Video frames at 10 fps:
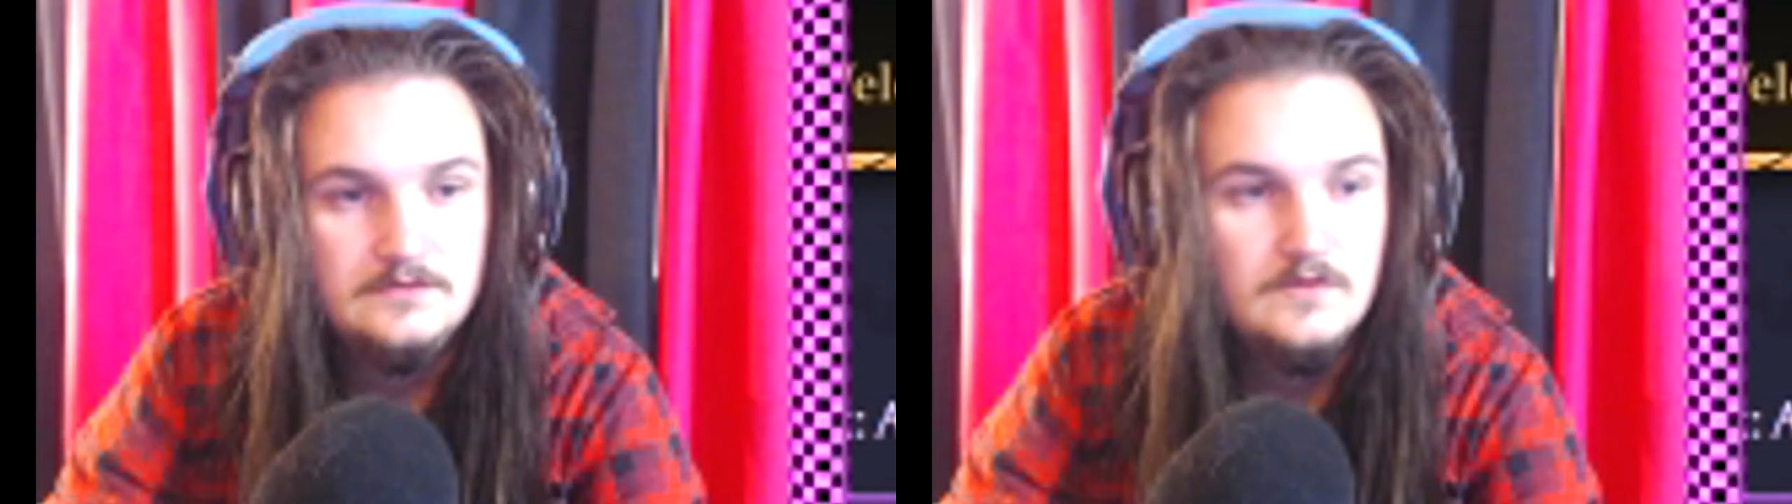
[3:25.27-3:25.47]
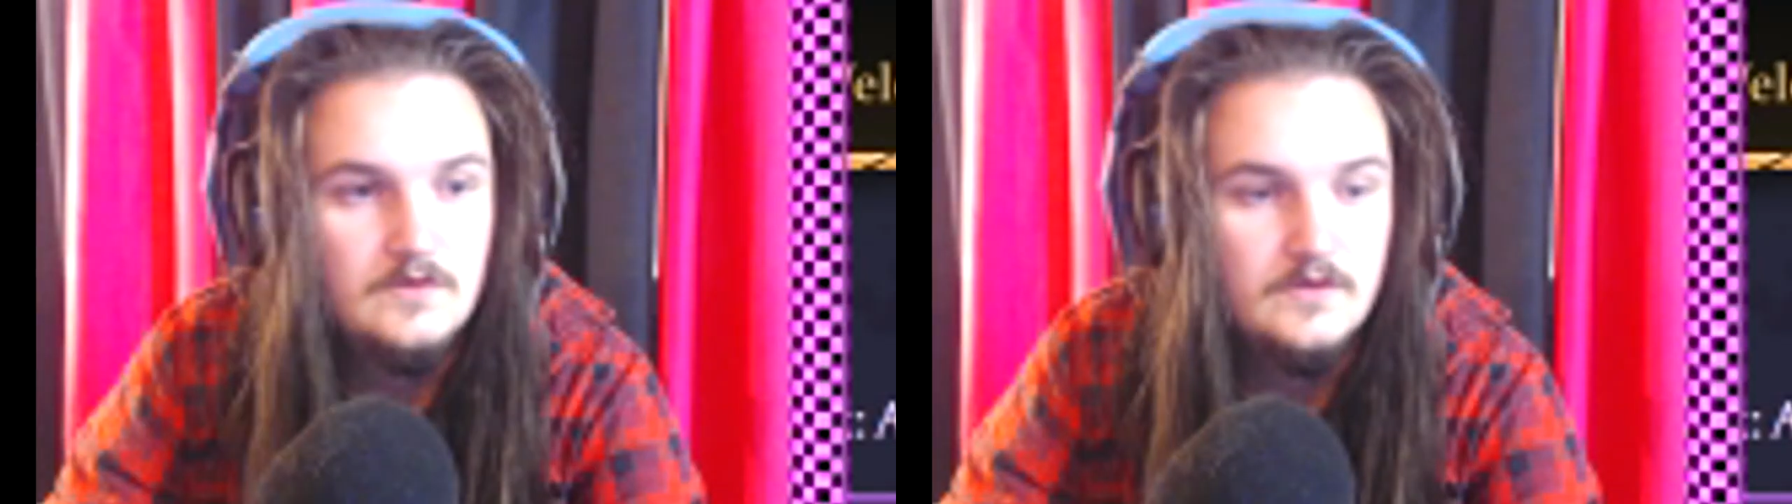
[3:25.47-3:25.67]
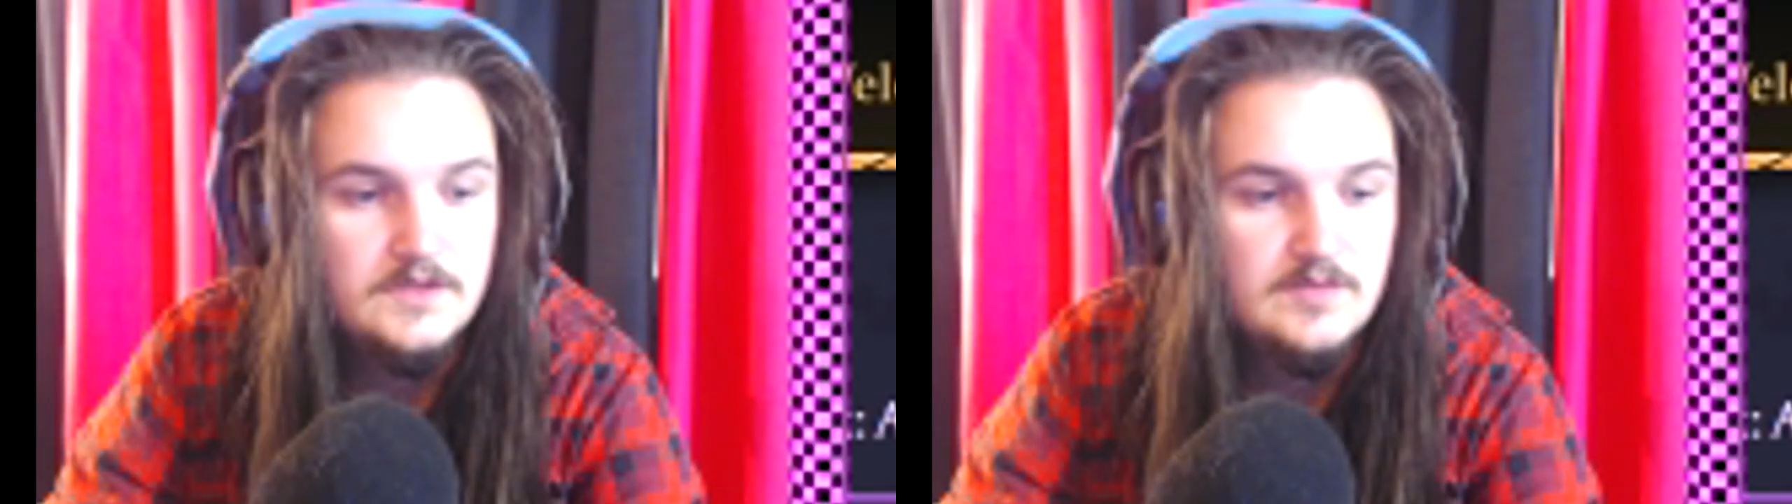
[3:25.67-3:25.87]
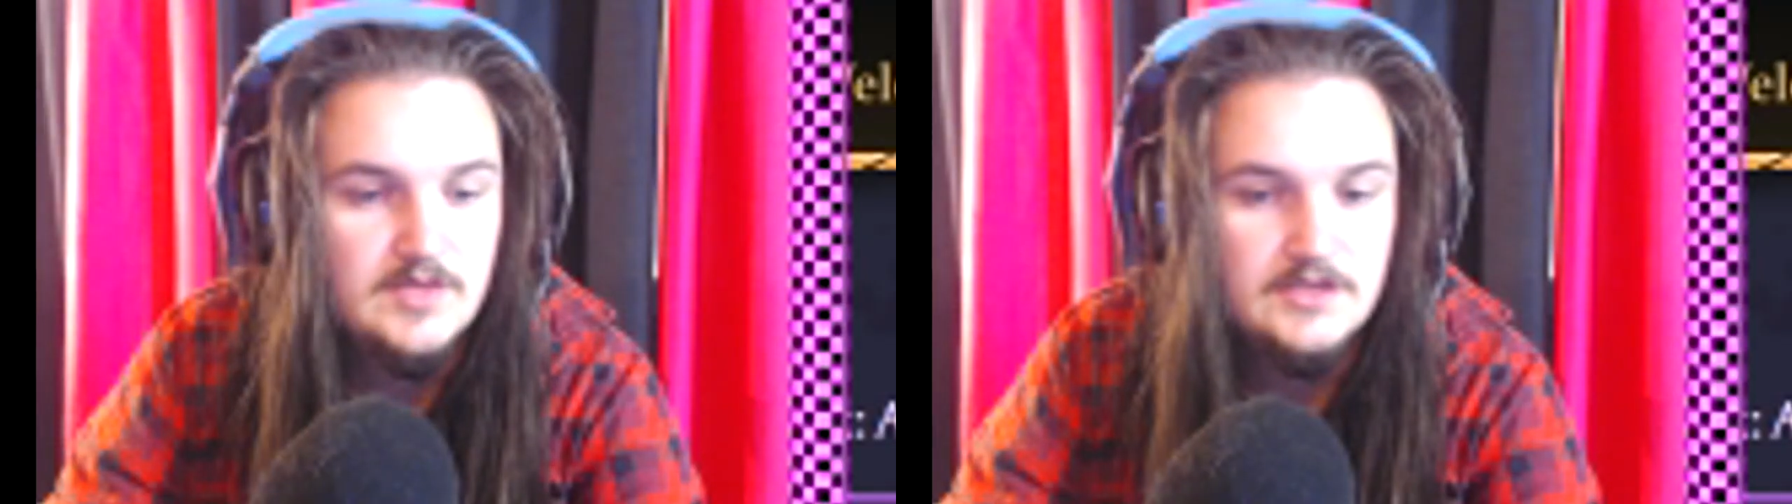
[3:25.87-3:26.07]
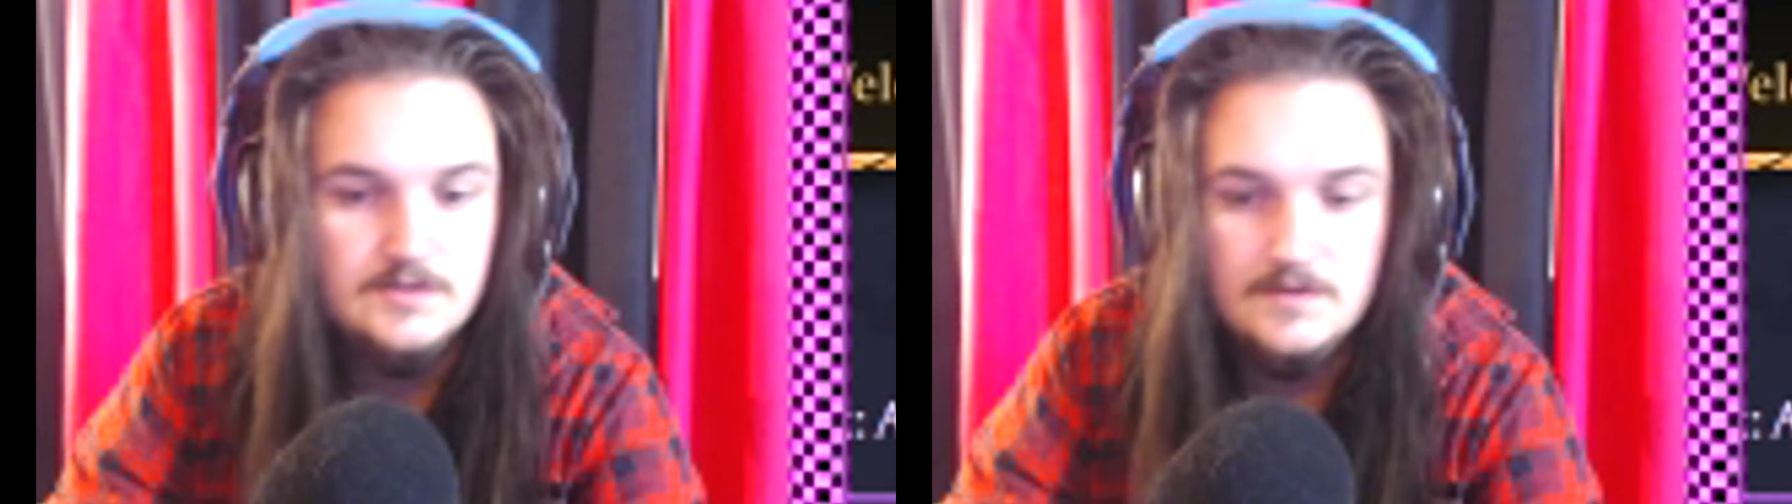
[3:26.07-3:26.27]
Good on you,
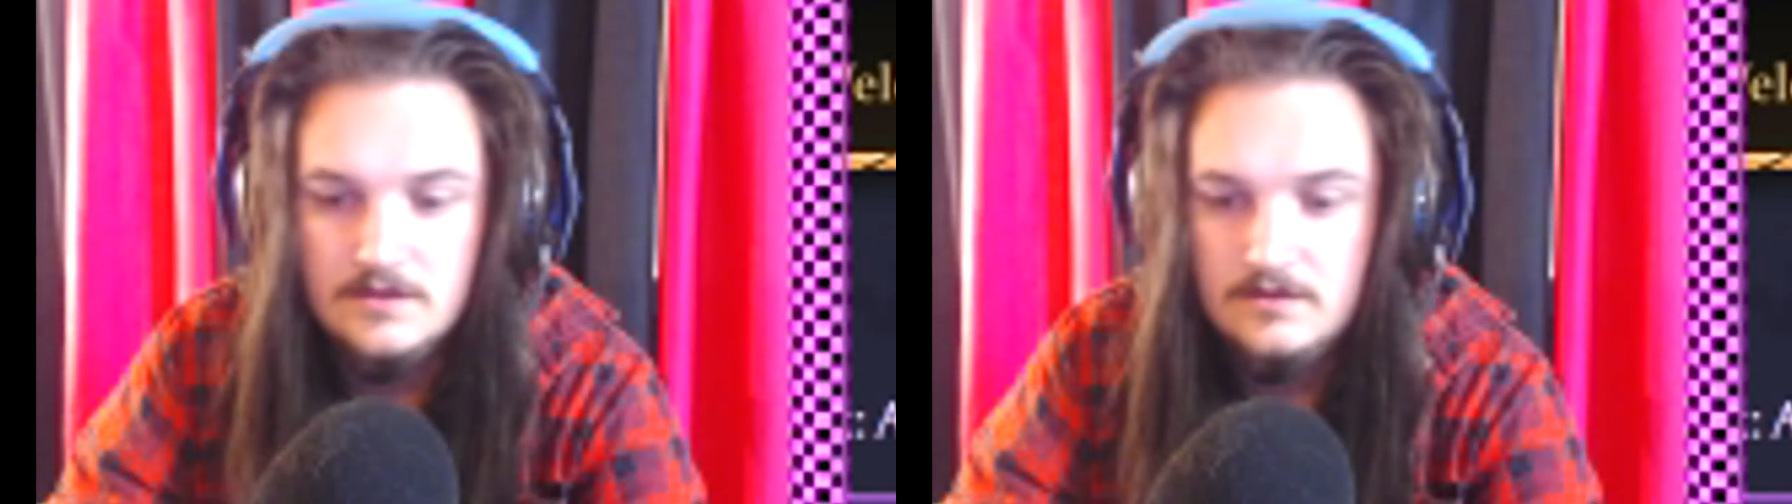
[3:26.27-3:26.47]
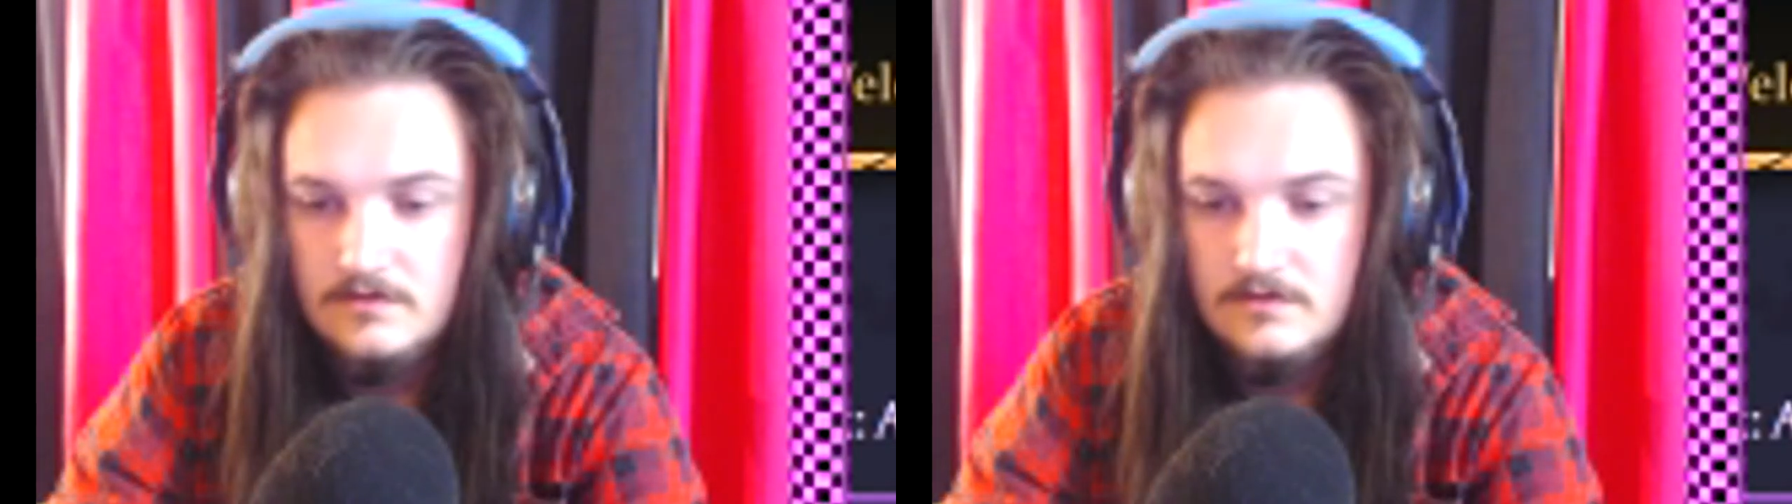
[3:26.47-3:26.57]
Benjamin,